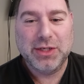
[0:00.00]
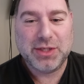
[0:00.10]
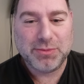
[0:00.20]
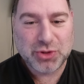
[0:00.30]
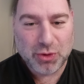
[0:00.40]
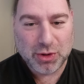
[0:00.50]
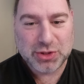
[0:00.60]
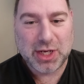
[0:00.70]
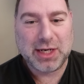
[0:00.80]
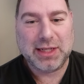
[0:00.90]
some
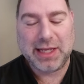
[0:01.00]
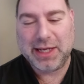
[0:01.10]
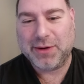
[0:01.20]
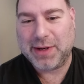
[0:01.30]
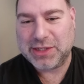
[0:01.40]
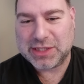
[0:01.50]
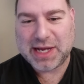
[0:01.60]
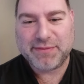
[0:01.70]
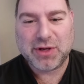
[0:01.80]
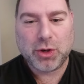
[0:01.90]
songs on it later. I
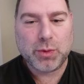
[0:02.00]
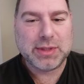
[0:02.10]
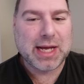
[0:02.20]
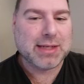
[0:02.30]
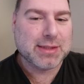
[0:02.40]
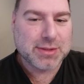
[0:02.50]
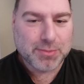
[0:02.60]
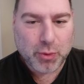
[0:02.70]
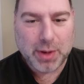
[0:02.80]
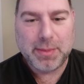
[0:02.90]
just have to go to a doctor's
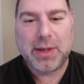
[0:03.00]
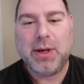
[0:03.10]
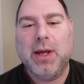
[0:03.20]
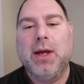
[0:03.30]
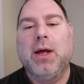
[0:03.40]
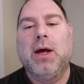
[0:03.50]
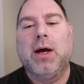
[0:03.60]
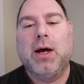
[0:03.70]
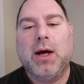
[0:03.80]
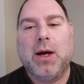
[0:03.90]
appointment
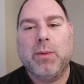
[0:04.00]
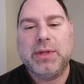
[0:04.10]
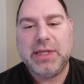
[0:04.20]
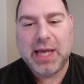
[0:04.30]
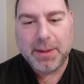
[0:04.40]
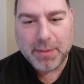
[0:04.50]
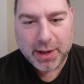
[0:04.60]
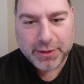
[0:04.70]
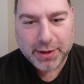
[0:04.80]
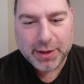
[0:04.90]
with the ape
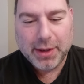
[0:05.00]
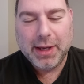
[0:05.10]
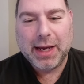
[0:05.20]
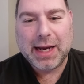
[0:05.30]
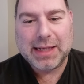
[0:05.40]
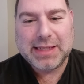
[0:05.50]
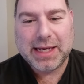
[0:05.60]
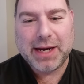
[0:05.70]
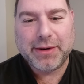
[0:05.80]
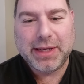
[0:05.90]
mother. I got to
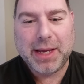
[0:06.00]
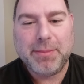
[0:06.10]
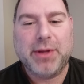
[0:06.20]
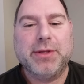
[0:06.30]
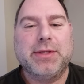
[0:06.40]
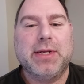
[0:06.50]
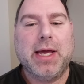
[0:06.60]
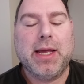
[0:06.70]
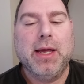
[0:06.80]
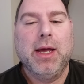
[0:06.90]
take care of the ape mother
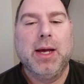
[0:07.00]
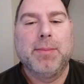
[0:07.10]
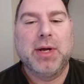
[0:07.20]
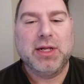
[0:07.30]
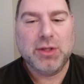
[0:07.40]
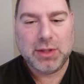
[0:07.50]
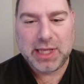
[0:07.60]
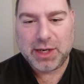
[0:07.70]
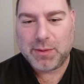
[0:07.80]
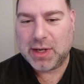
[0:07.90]
today. But a little
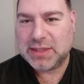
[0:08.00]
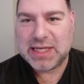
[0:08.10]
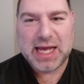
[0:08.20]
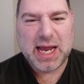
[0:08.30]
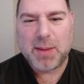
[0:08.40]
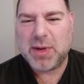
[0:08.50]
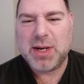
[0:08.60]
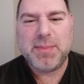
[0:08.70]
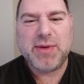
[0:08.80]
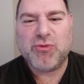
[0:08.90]
later on today, I'm
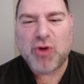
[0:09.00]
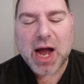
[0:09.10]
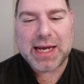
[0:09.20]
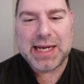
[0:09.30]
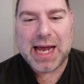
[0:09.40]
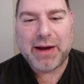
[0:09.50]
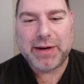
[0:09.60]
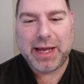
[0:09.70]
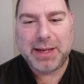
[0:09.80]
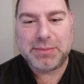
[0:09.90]
going to be rocking
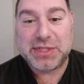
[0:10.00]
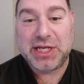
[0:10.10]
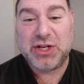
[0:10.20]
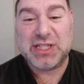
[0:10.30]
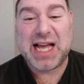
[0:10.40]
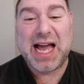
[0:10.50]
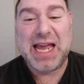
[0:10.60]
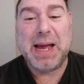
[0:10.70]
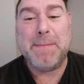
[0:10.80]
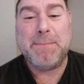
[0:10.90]
out AMC because
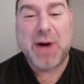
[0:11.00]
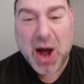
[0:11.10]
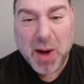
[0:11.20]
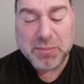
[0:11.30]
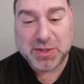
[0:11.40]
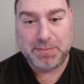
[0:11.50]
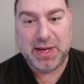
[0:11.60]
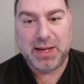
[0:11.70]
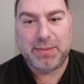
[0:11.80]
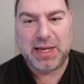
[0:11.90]
I am pumped,
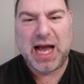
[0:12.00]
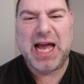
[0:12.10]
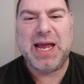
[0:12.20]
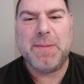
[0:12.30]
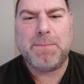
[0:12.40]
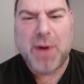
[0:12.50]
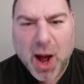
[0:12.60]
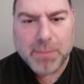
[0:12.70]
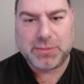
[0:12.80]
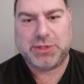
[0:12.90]
baby. I am
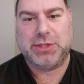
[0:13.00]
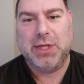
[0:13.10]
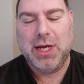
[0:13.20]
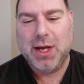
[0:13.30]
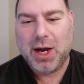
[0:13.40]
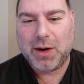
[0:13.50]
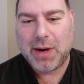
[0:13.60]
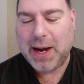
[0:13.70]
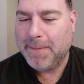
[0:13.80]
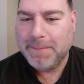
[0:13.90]
pumped. All
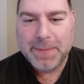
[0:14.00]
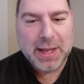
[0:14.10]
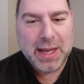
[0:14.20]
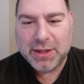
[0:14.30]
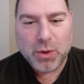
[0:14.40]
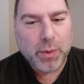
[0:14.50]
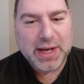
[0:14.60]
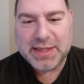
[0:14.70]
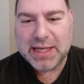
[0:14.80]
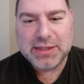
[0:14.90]
right. The
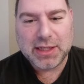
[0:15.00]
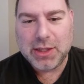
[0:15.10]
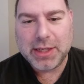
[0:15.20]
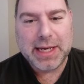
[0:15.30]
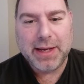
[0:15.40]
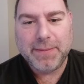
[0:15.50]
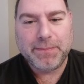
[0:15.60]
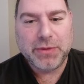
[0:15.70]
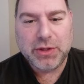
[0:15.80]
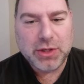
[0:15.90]
way things are
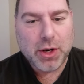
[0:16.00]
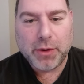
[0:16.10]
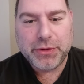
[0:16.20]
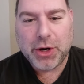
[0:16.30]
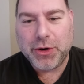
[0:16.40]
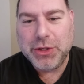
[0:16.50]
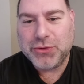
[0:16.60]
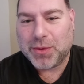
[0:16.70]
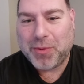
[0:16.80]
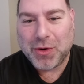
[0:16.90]
looking, you know, the
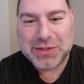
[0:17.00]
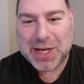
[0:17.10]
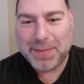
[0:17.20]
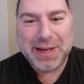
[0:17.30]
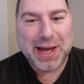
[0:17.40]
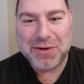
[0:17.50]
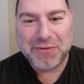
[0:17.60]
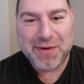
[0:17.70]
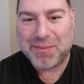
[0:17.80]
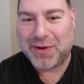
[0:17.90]
earnings report's coming out
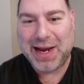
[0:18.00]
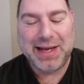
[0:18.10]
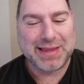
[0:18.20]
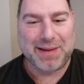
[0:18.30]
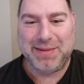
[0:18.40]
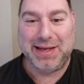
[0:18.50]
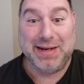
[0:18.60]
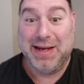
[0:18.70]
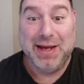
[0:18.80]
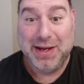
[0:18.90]
November 8th. I
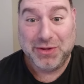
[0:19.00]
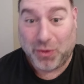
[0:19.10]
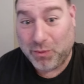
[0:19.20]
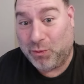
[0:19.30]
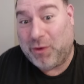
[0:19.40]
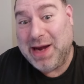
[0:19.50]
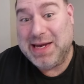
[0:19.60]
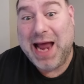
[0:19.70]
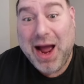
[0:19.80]
mean, right